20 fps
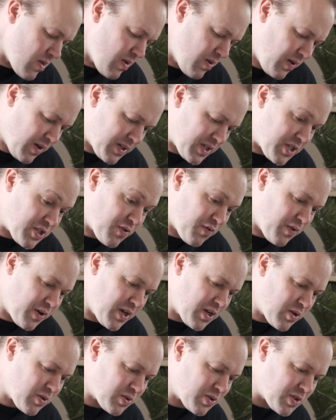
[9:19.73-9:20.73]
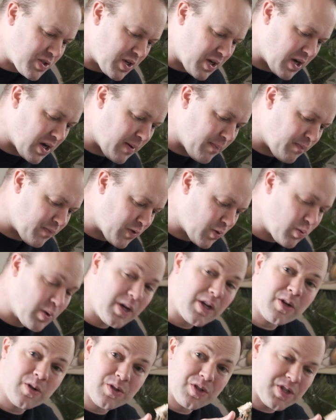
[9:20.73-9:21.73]
Oh, it has a really
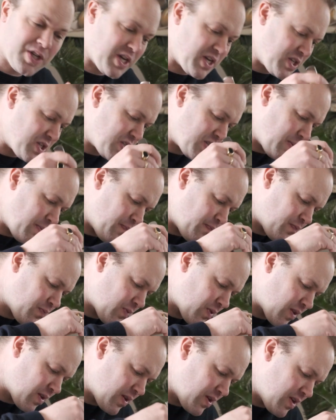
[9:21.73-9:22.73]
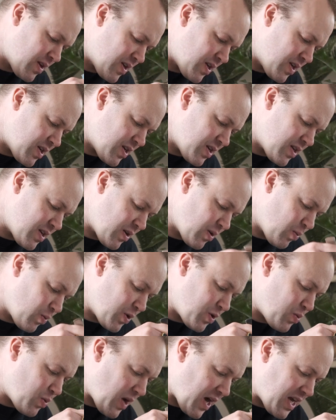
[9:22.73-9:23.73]
good taste.
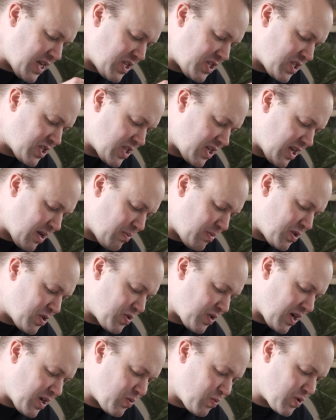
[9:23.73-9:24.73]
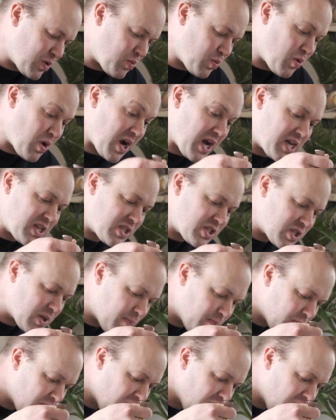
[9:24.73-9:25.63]
With rice, let me try it with rice.